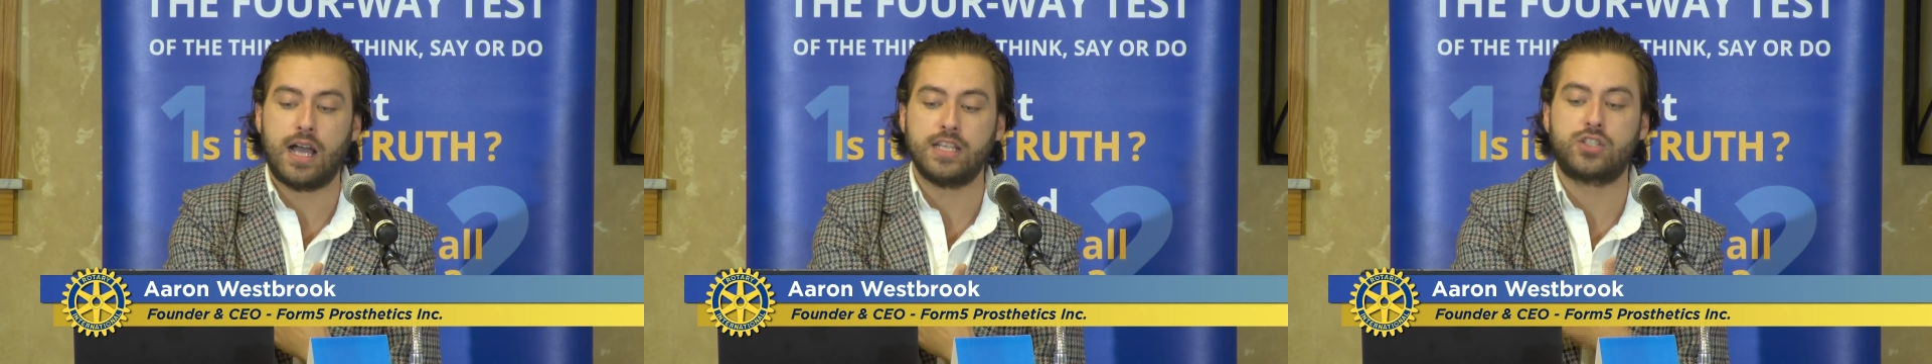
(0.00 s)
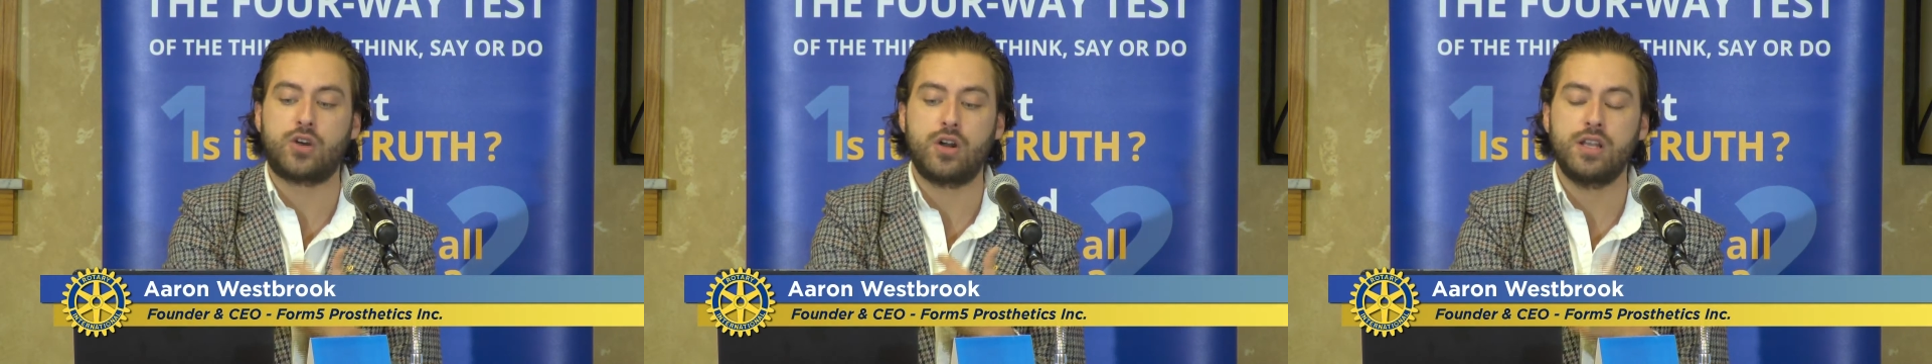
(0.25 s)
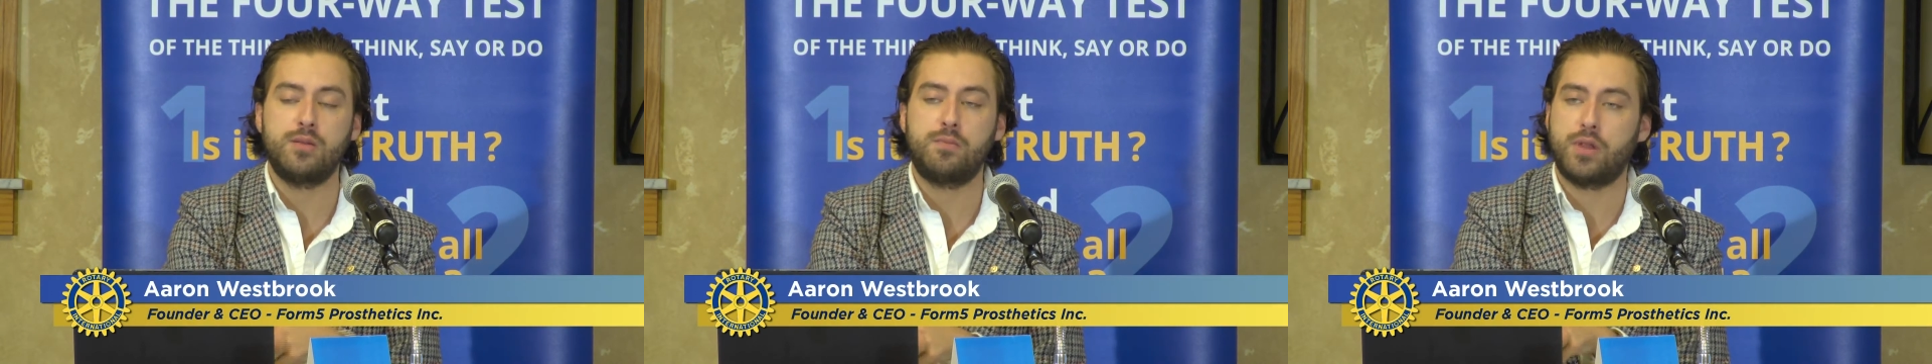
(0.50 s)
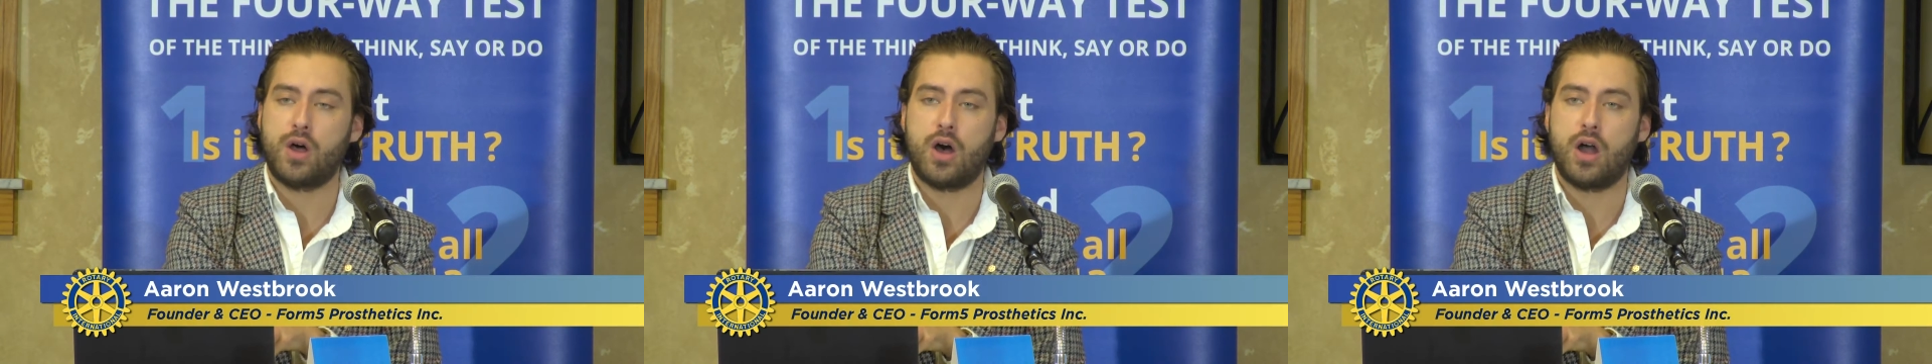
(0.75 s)
I started a
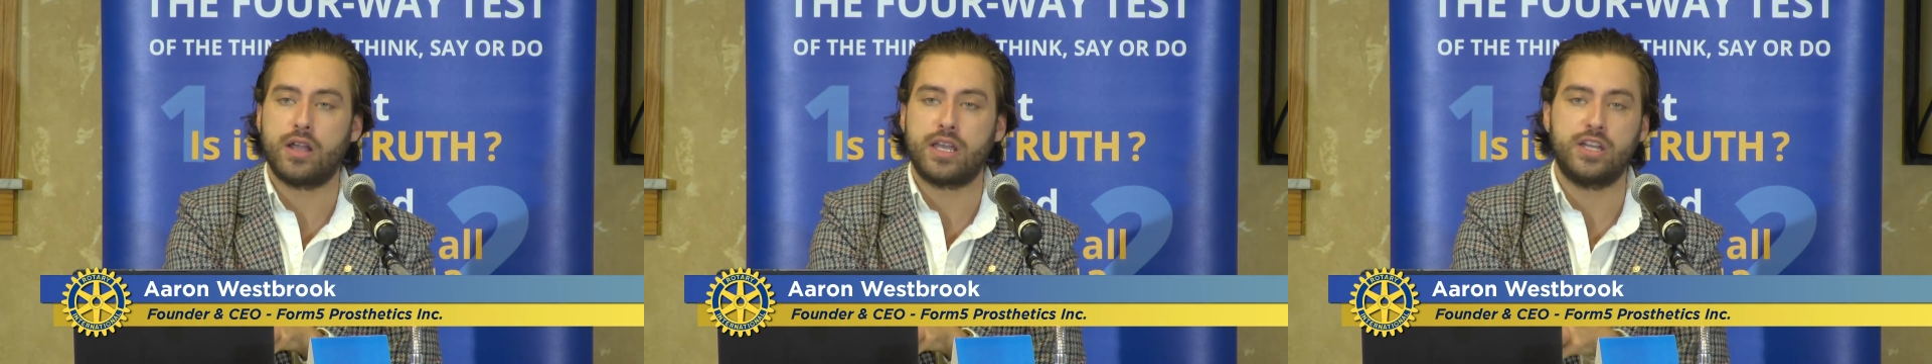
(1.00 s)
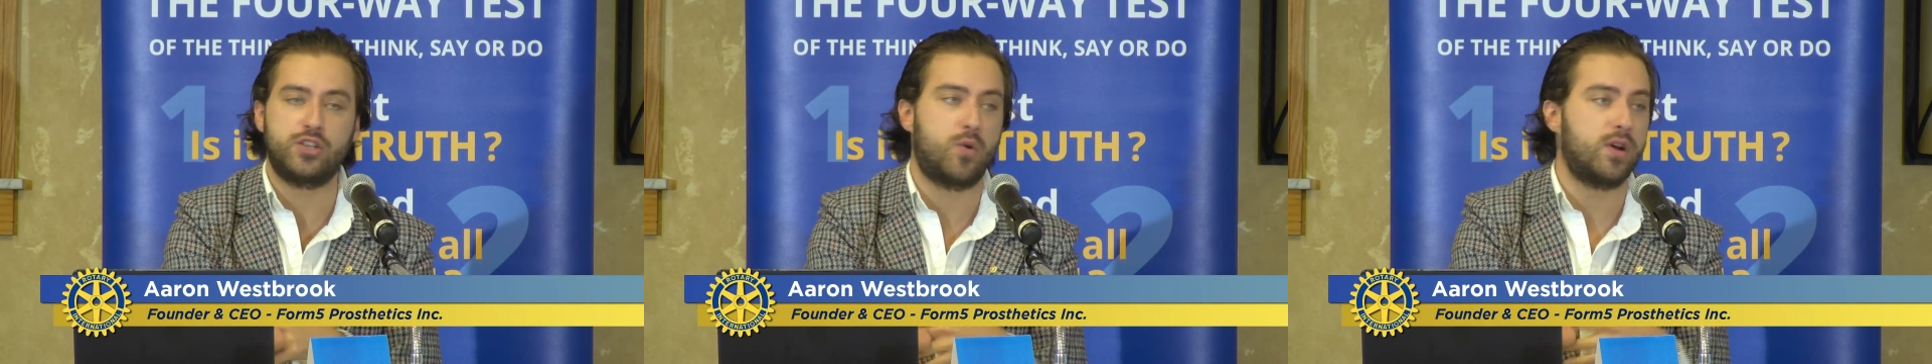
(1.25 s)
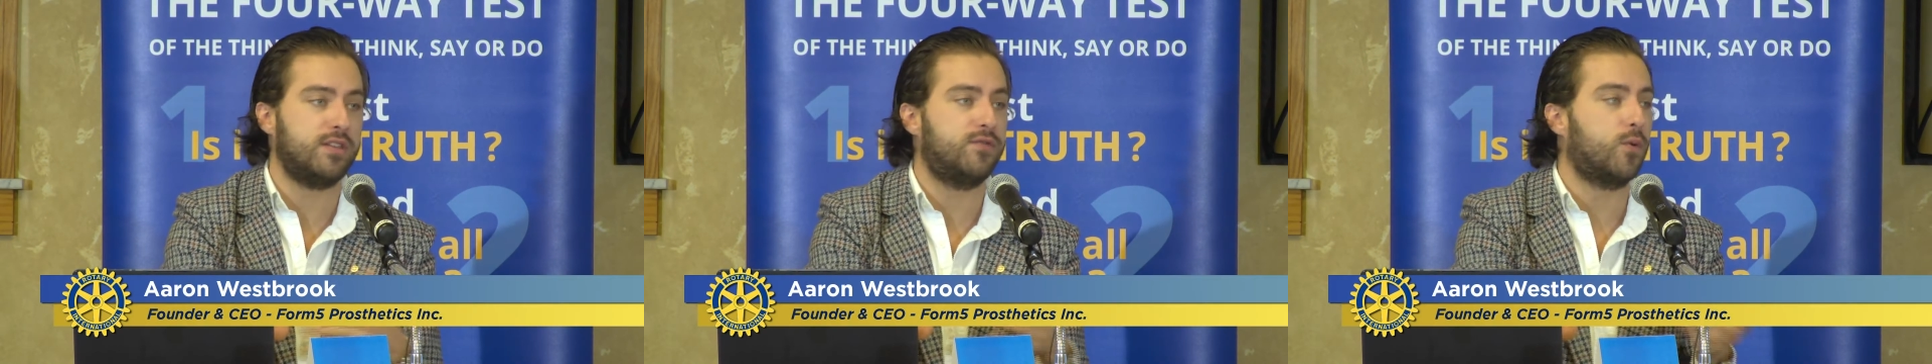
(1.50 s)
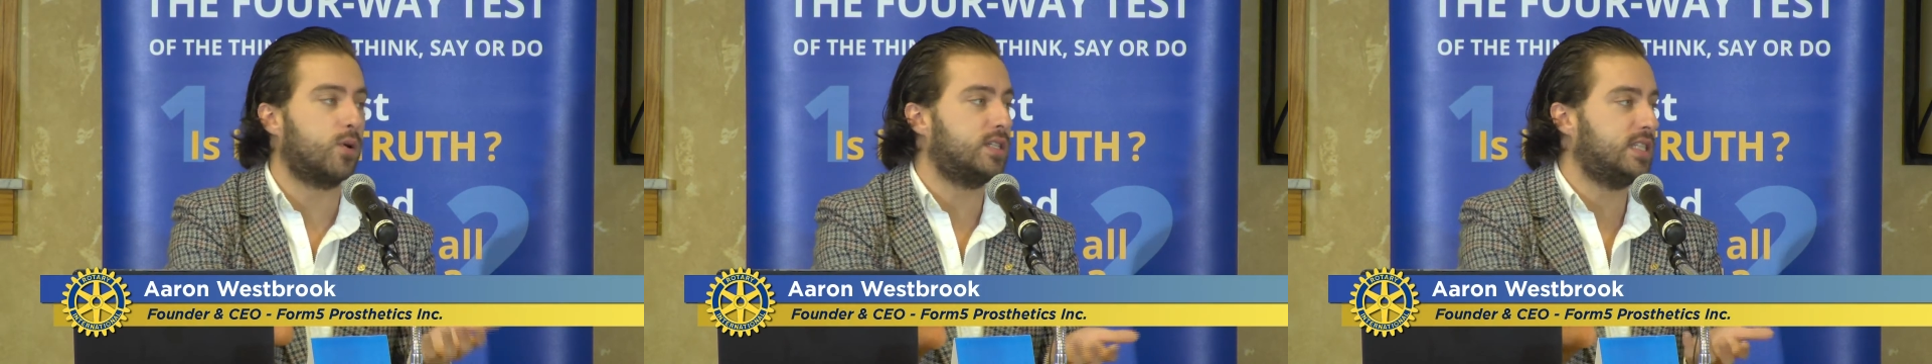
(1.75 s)
blog in
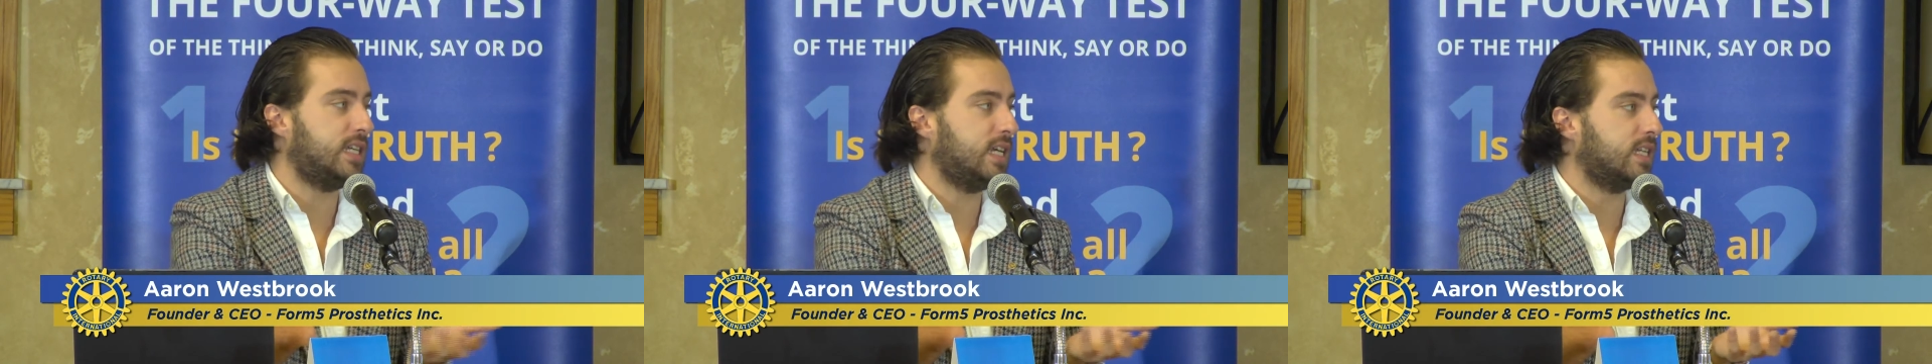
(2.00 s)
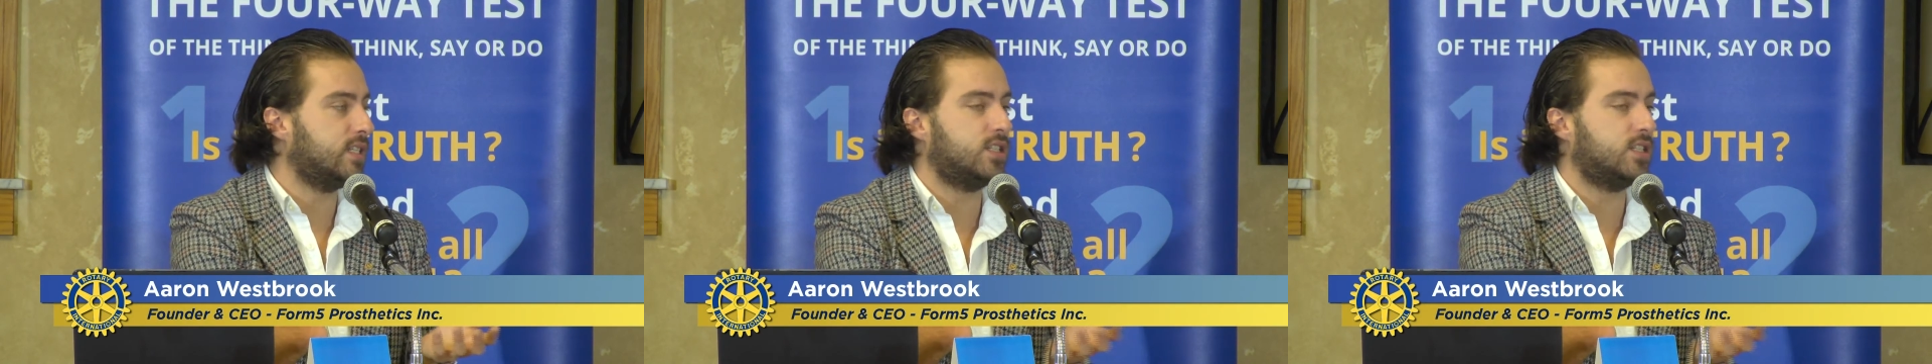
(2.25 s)
2014.